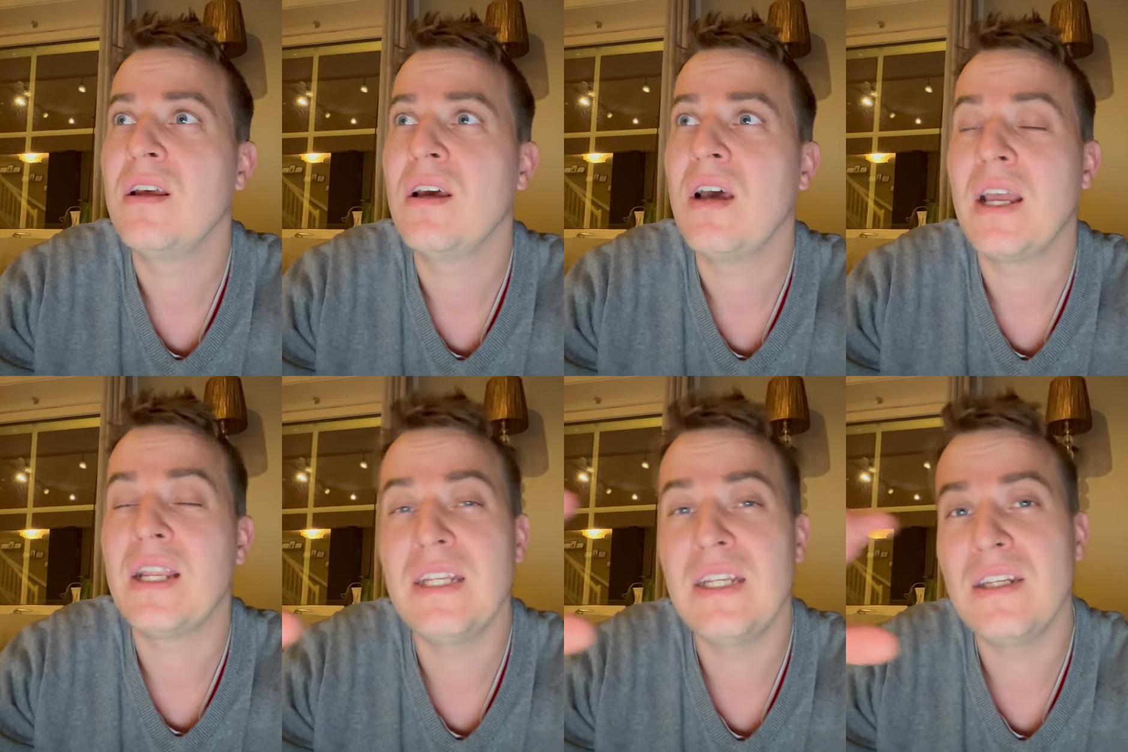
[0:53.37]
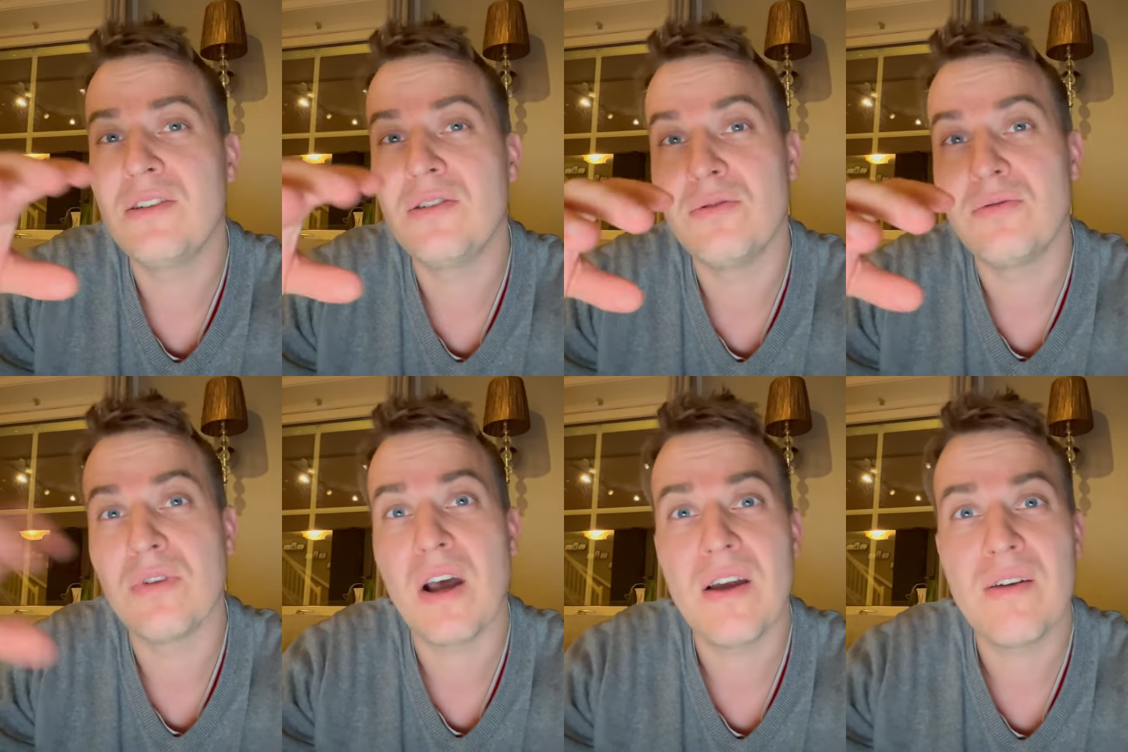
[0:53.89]
I needed to
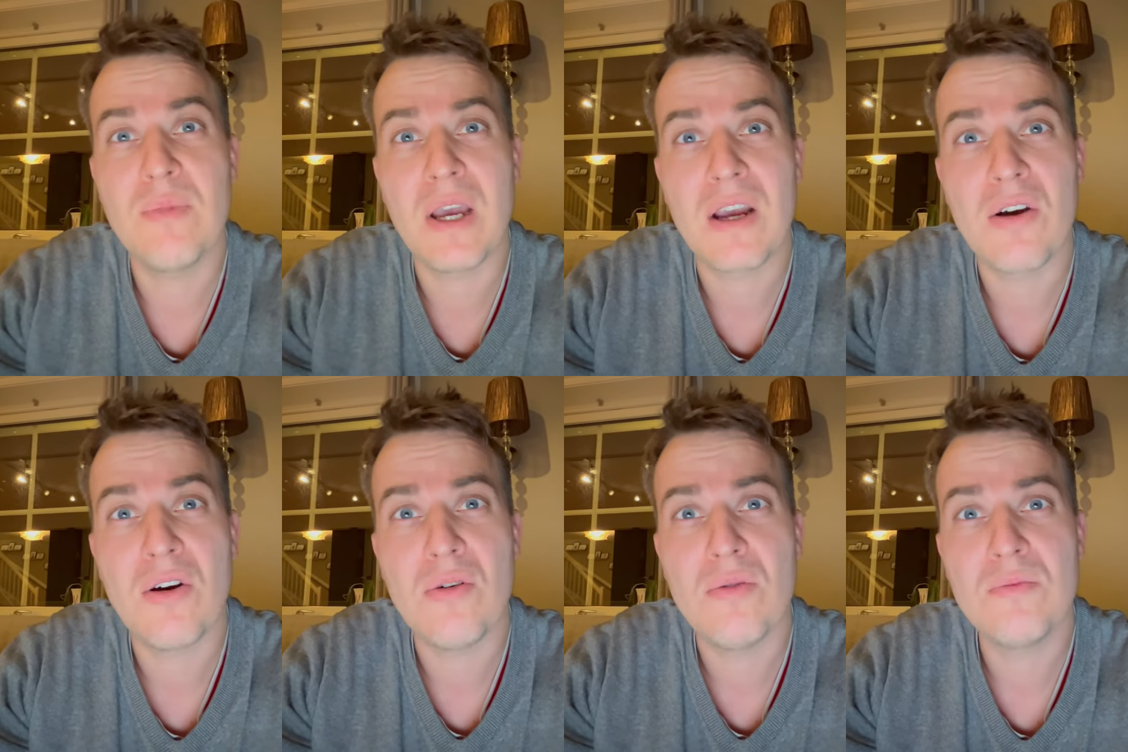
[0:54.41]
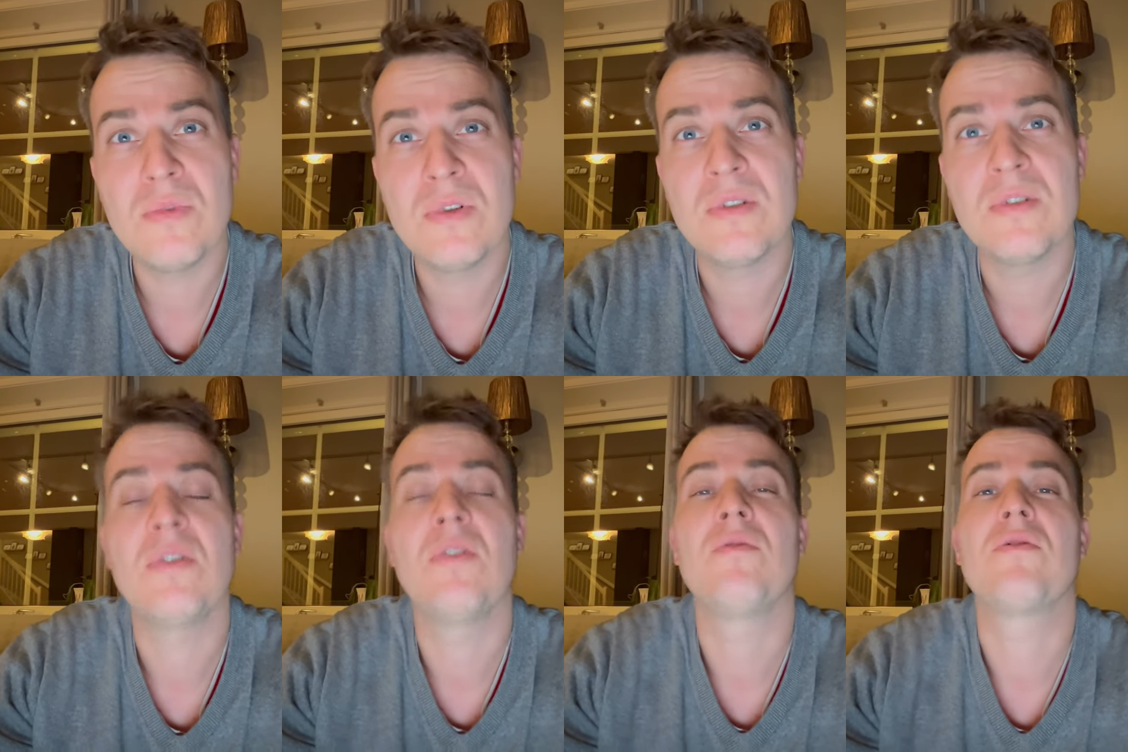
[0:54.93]
drive back home
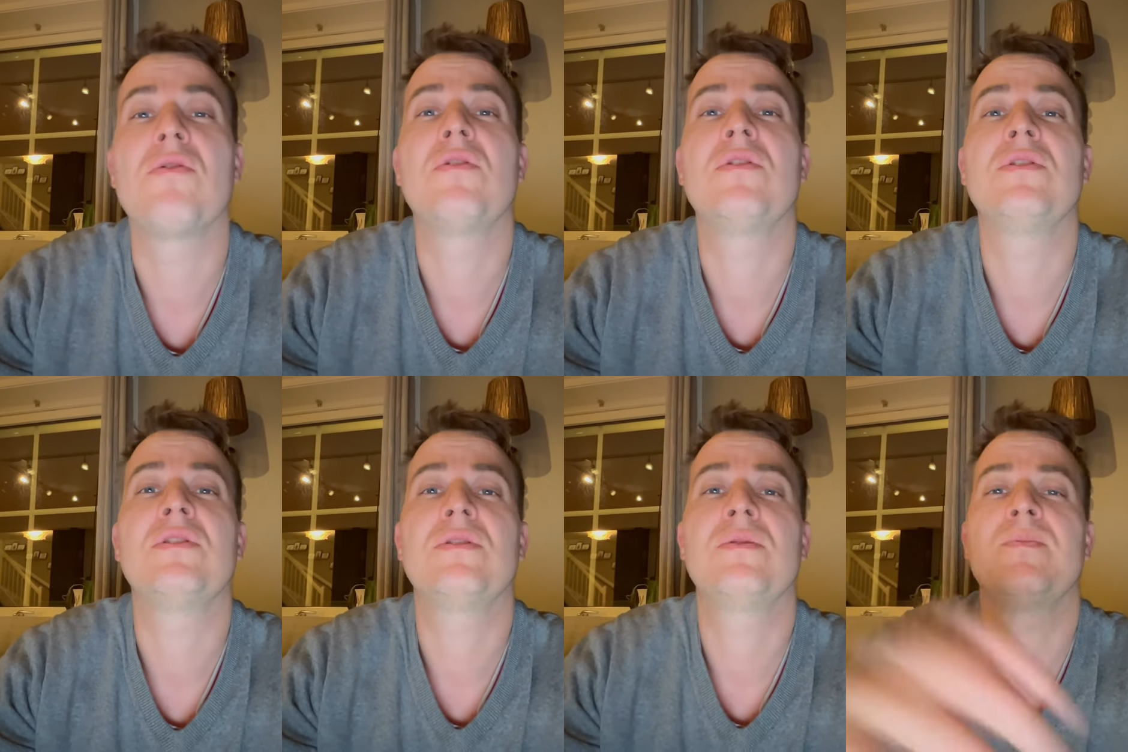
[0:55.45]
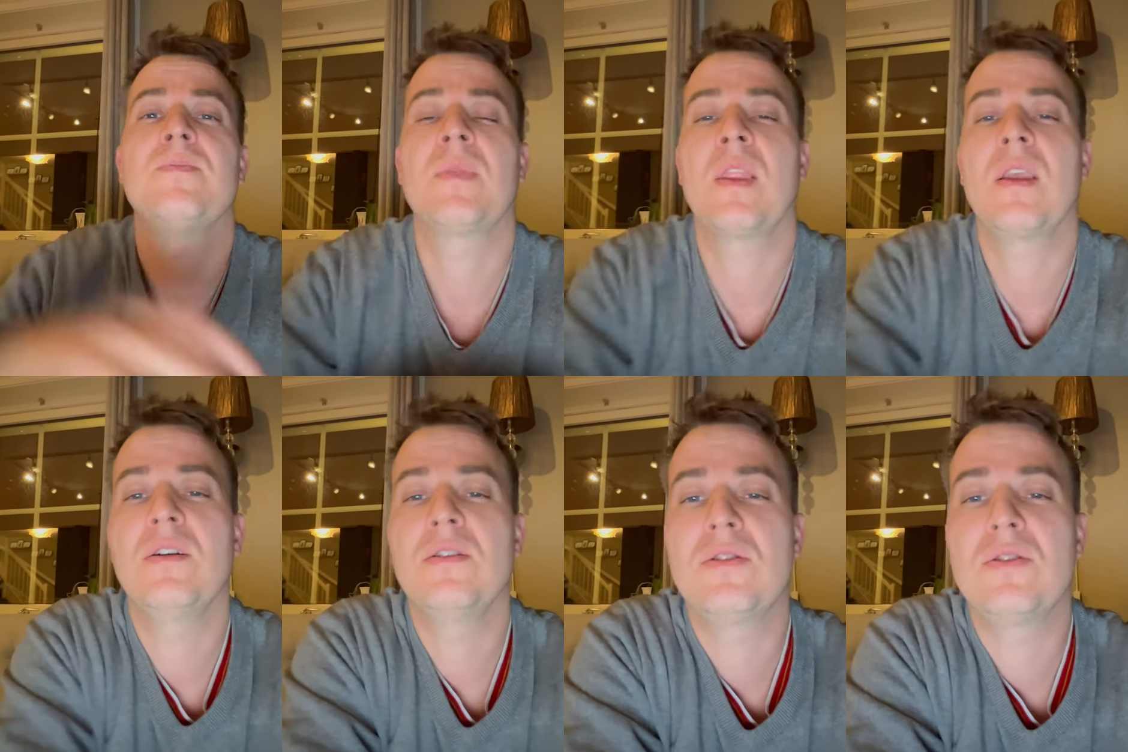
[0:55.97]
of course.
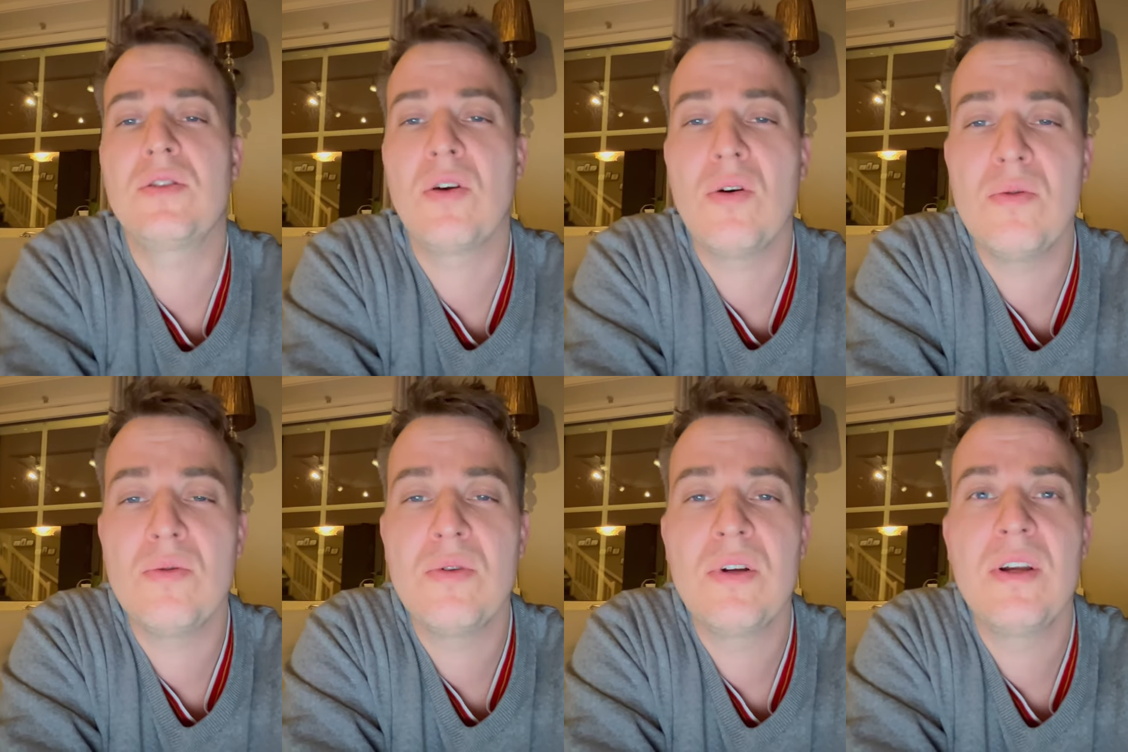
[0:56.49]
So